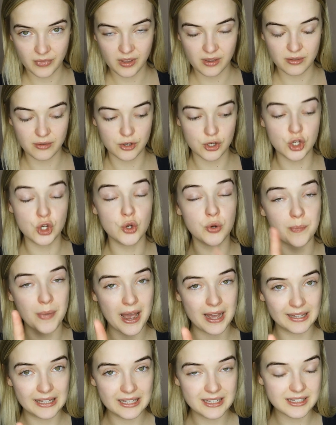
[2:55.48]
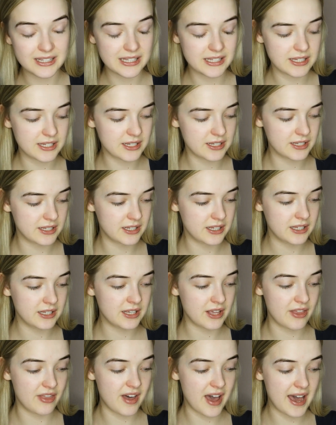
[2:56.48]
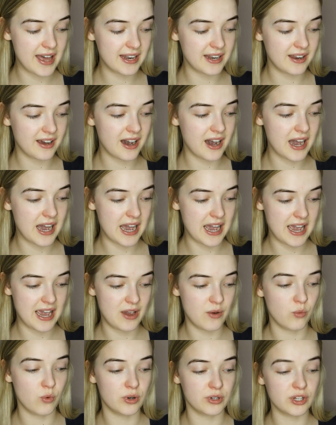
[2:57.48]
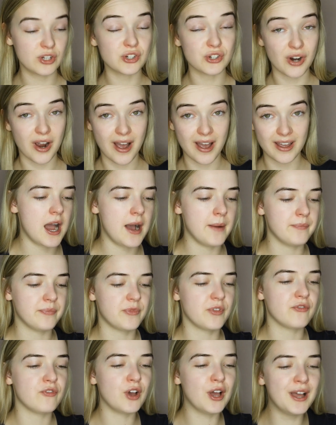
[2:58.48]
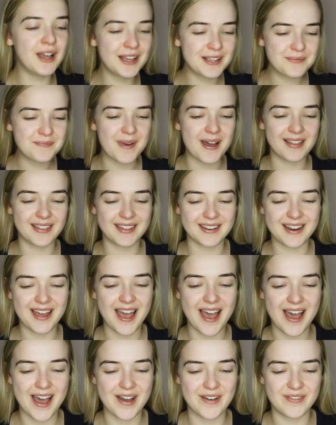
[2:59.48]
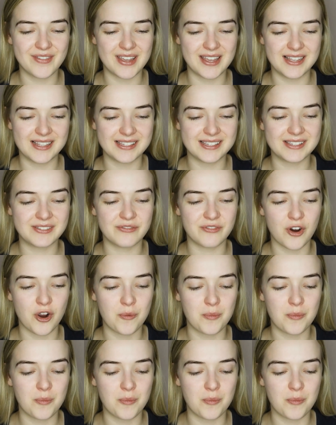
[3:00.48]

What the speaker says: new palettes that I want to try. The first palette I have is from